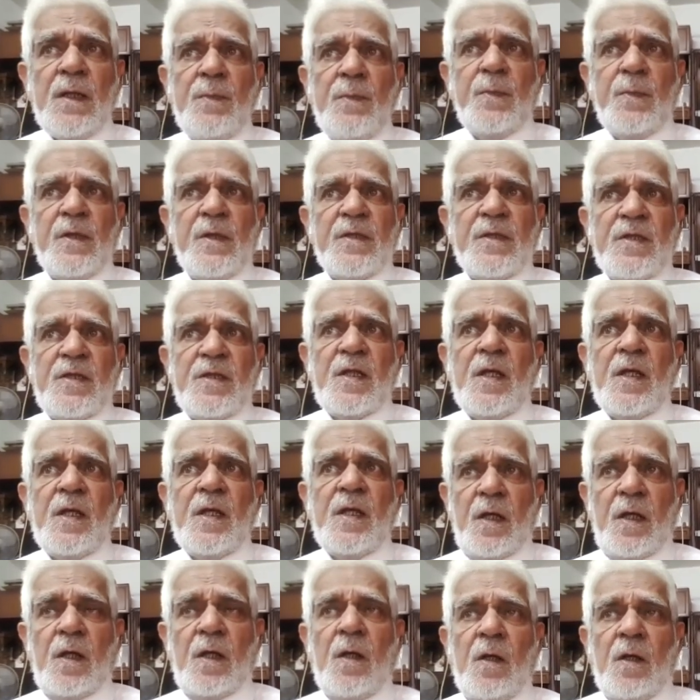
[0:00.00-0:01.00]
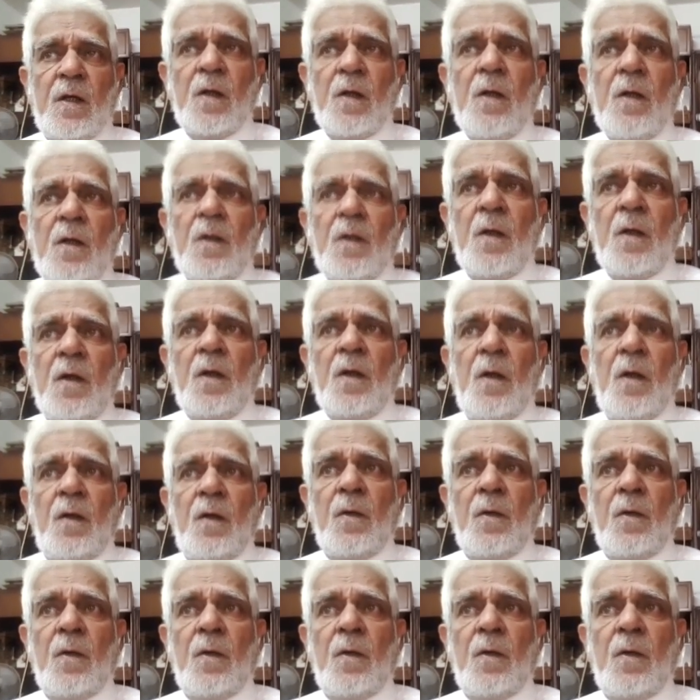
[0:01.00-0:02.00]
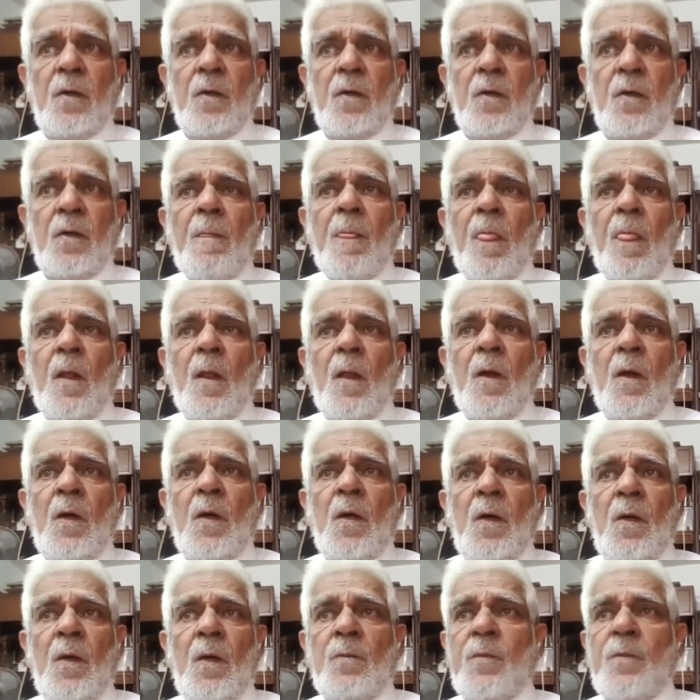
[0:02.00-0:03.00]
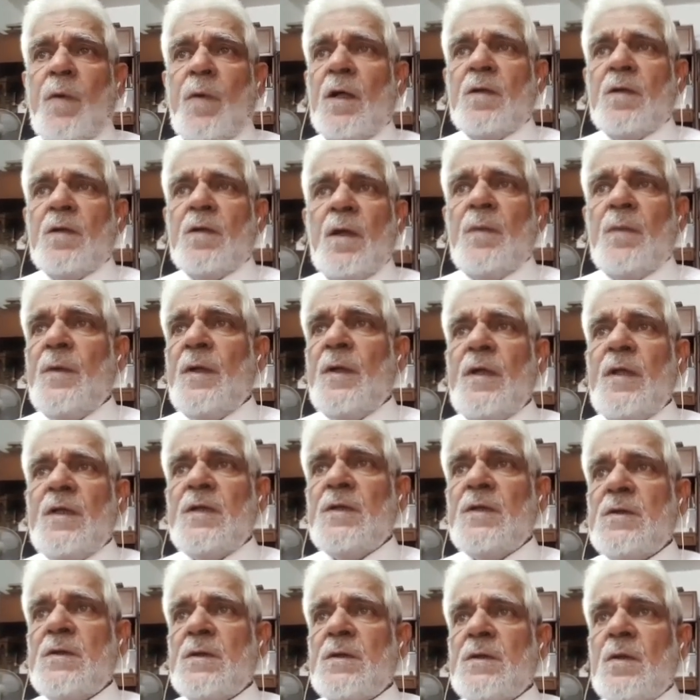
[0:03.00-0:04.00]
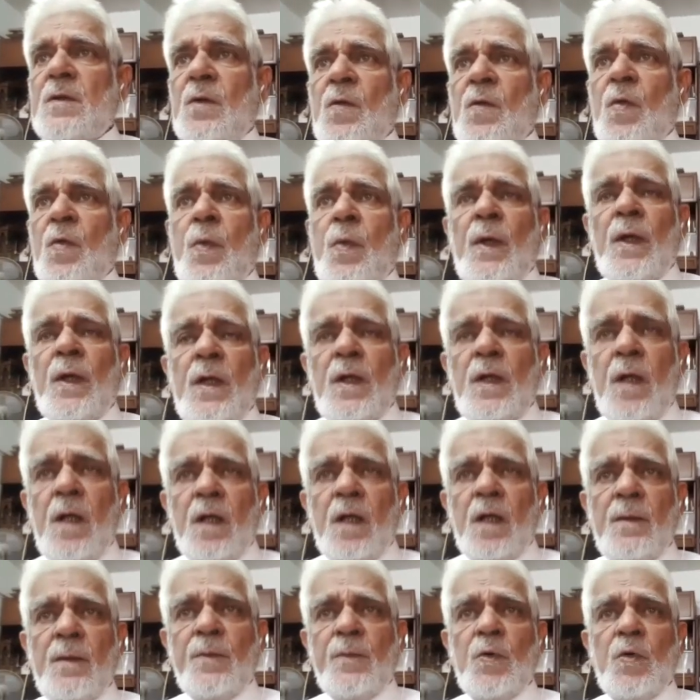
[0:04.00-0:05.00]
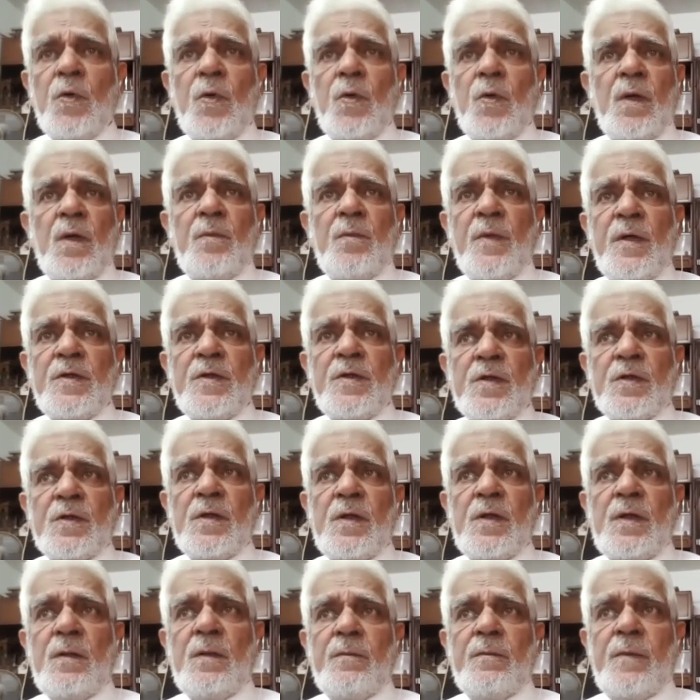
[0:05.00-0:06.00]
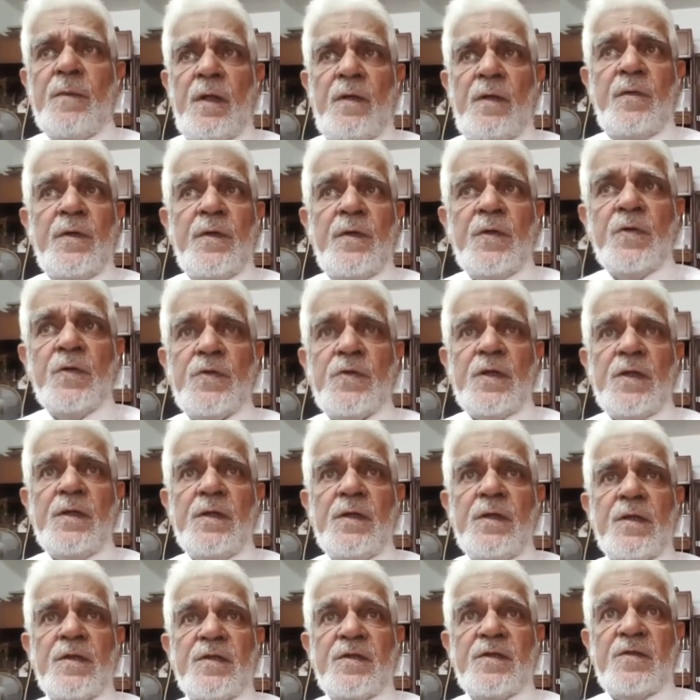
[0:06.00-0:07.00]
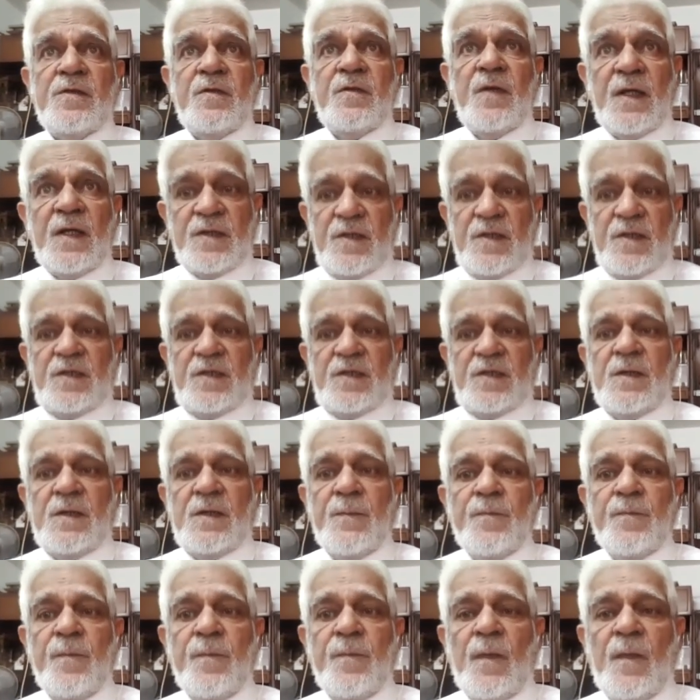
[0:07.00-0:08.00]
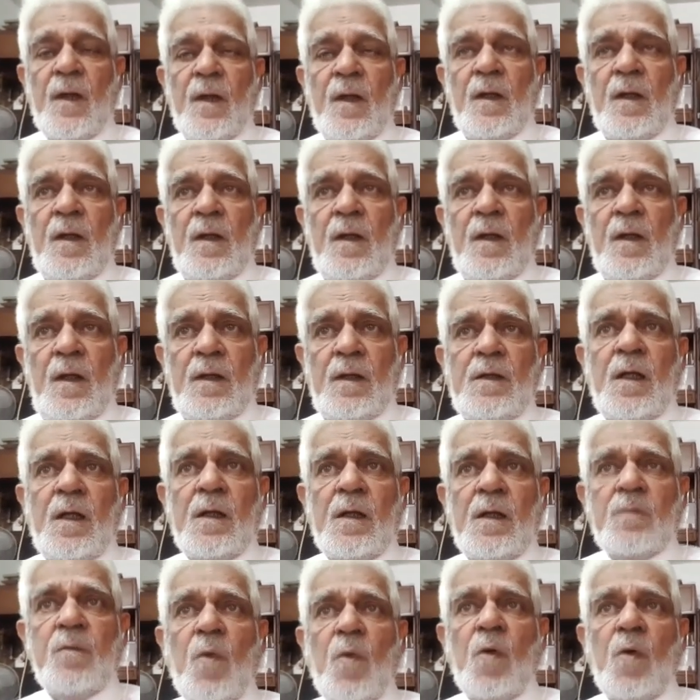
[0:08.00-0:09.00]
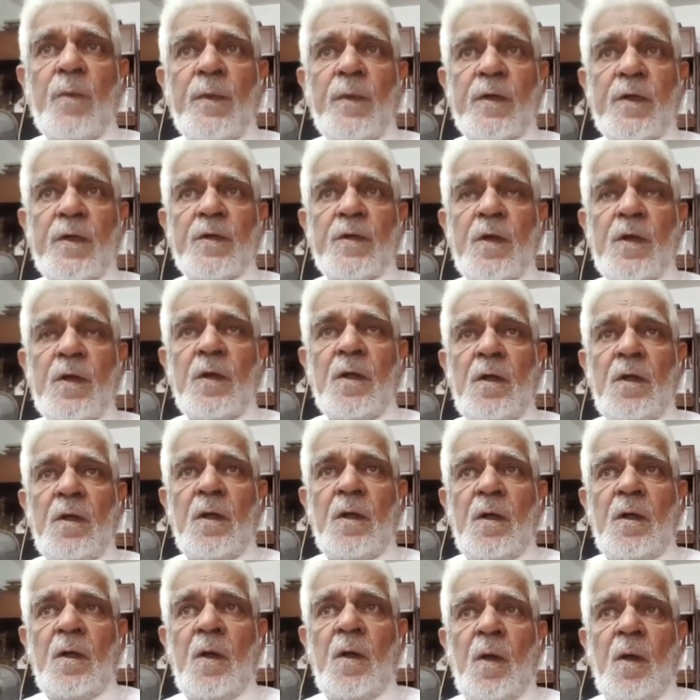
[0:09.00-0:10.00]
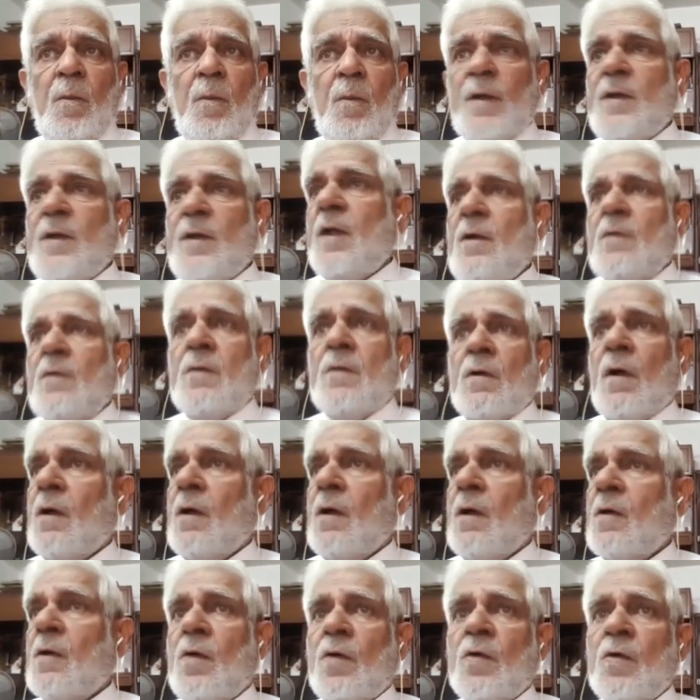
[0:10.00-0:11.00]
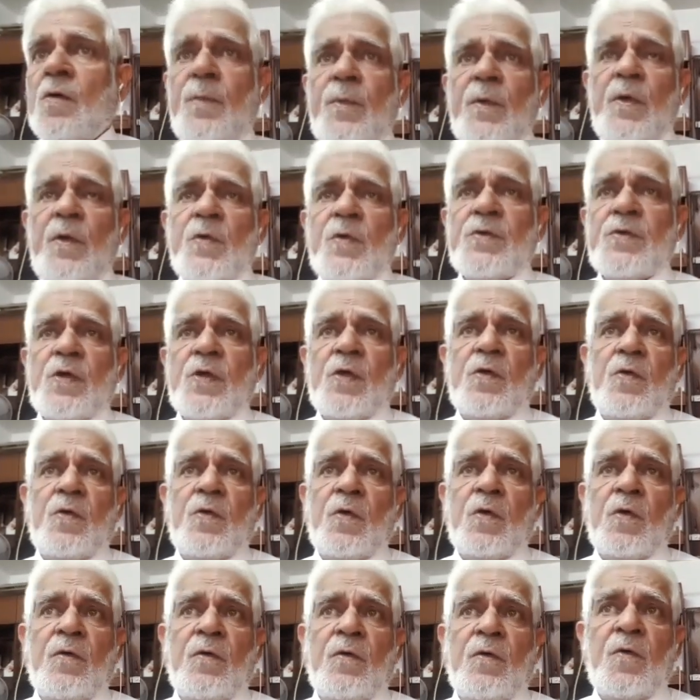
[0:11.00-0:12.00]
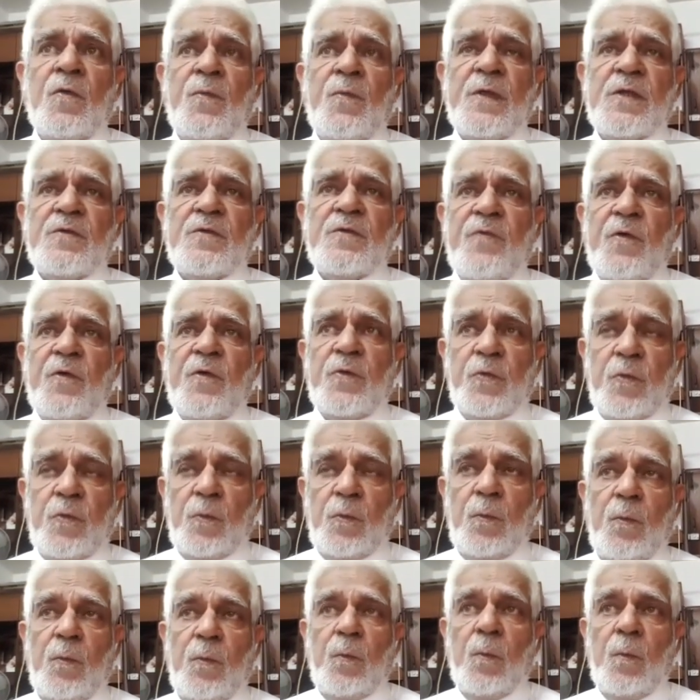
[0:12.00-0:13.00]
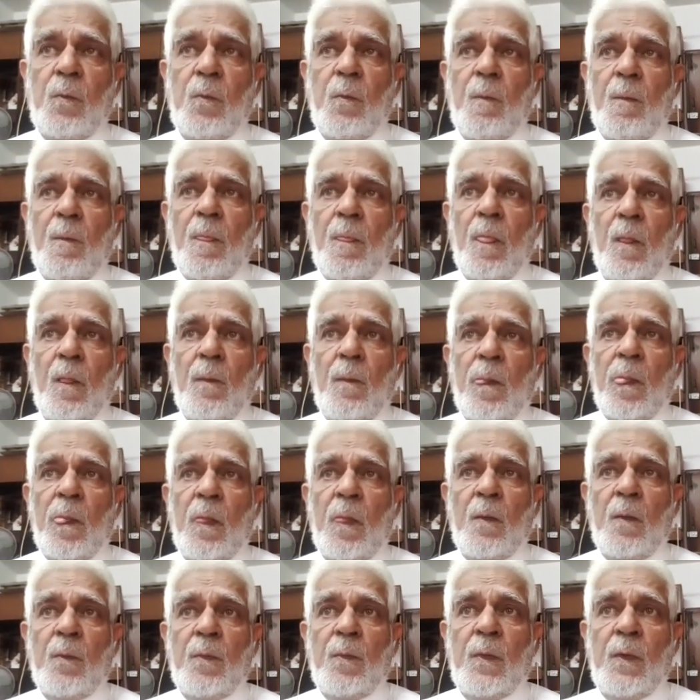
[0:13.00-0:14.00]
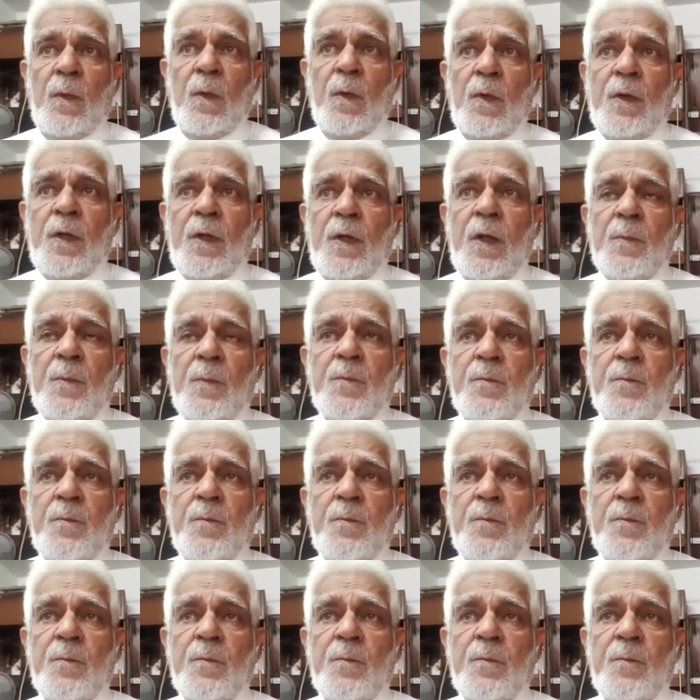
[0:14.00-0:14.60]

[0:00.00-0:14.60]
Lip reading: per se, okay, Bach remedies will help you immediately by reducing the stress at that moment. But they are not going to produce 1 crore of rupees for you. Okay?